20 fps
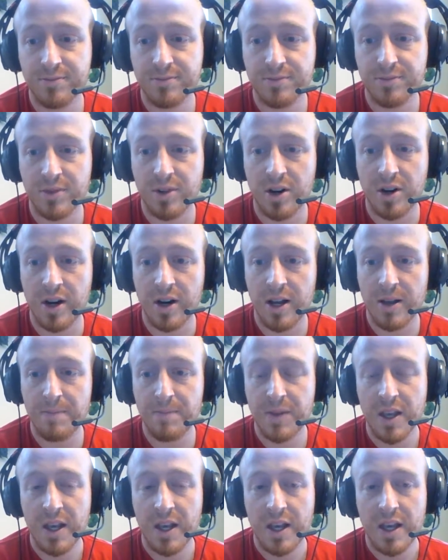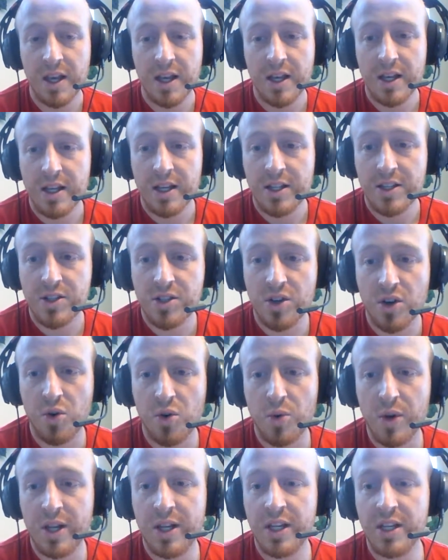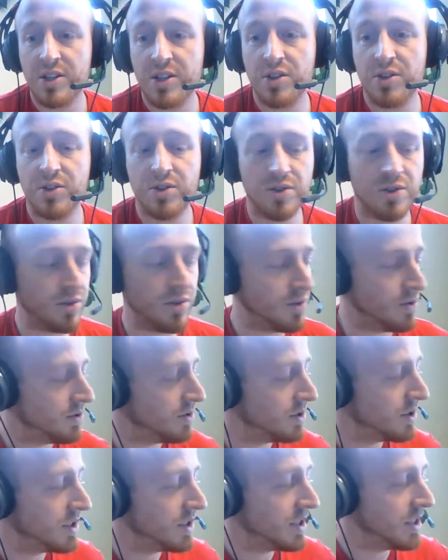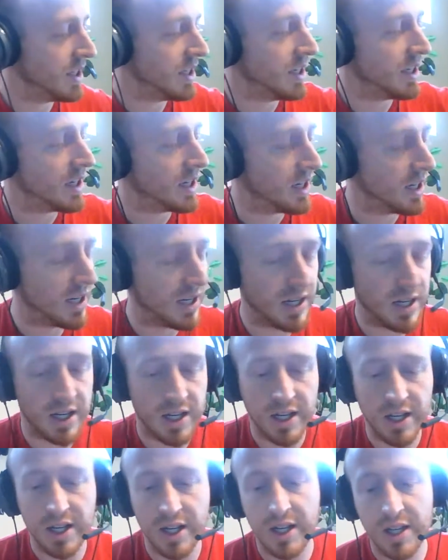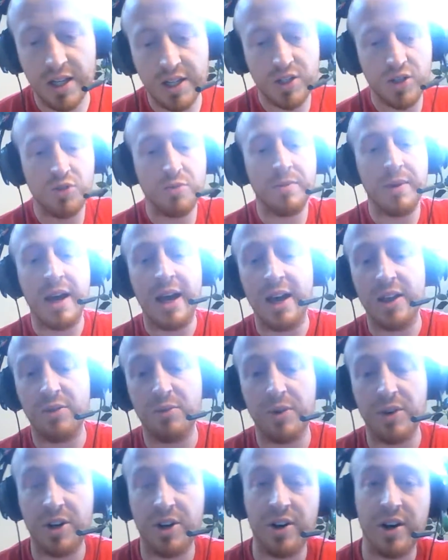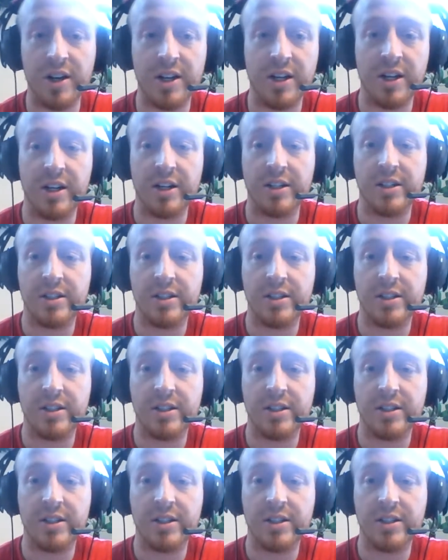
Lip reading: All right. So we need to stick to math when you're on here.